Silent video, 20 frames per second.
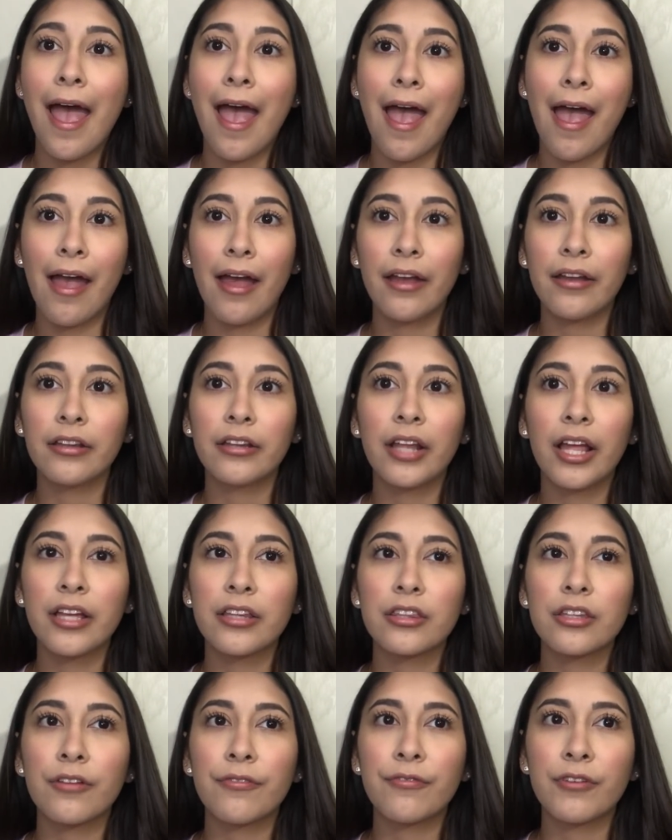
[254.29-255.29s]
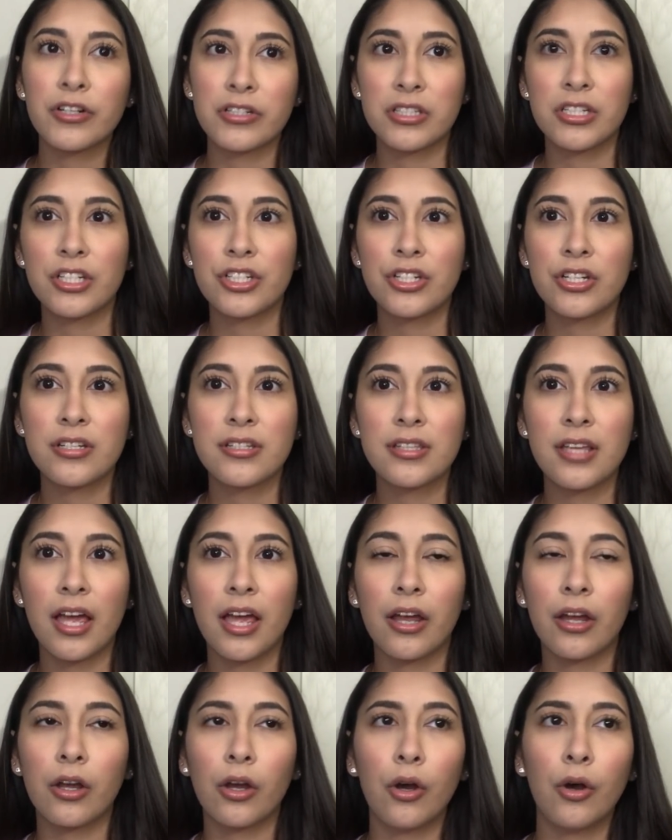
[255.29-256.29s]
And like, the first thing she's
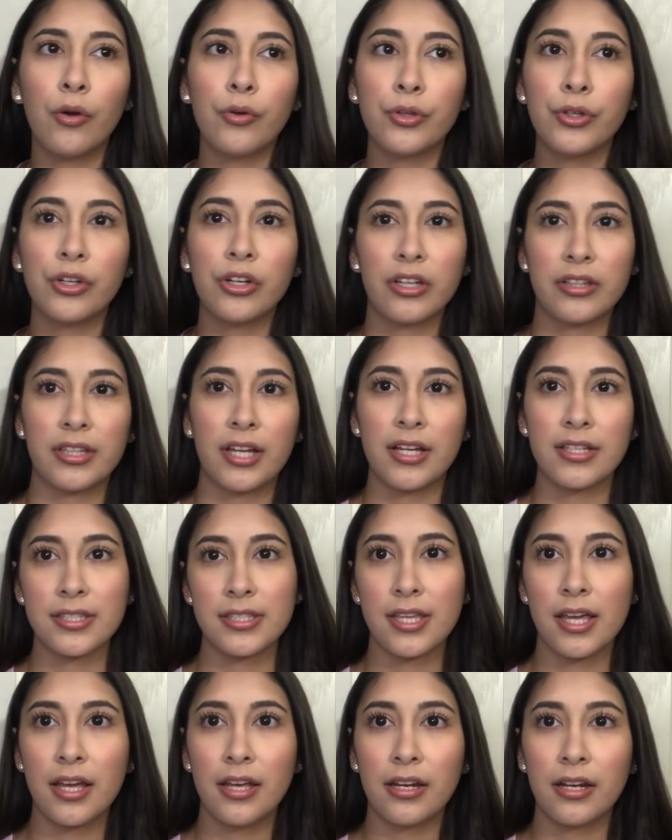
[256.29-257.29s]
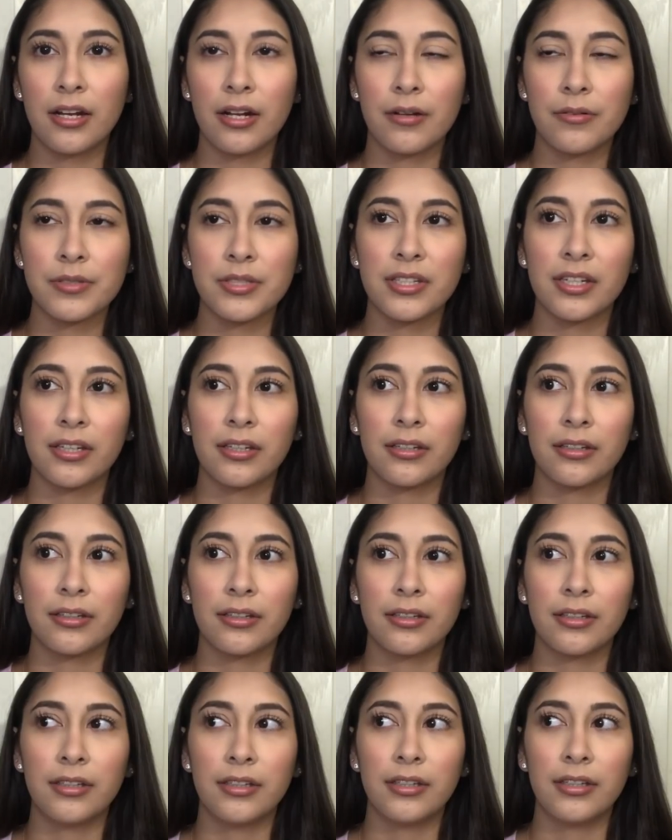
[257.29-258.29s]
like, oh, you got that side? And I was like,
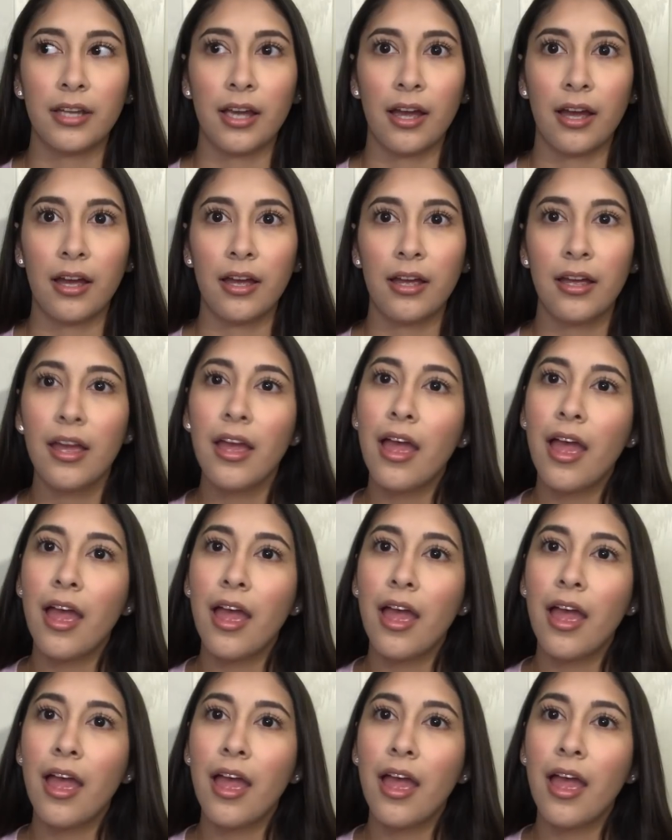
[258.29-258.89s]
yeah.